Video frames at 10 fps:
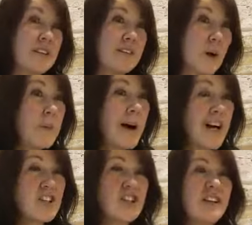
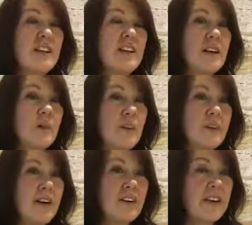compassion. We're
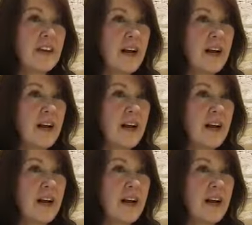very